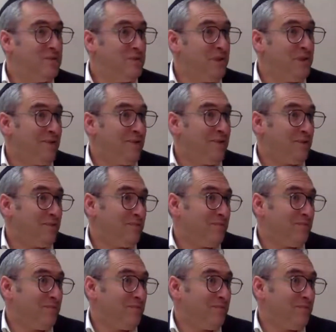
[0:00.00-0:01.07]
Could you have
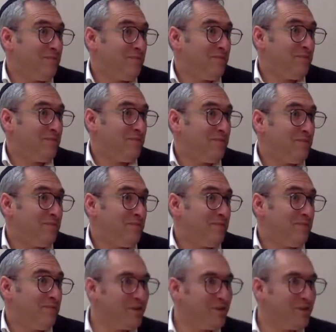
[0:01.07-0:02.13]
some gold or silver
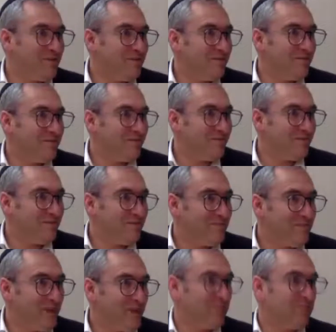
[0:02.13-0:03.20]
that we could
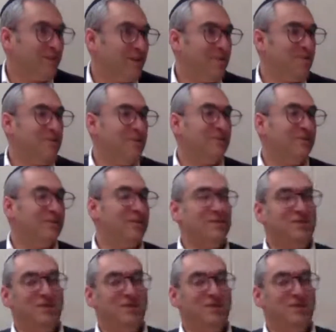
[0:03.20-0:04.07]
possibly take with us?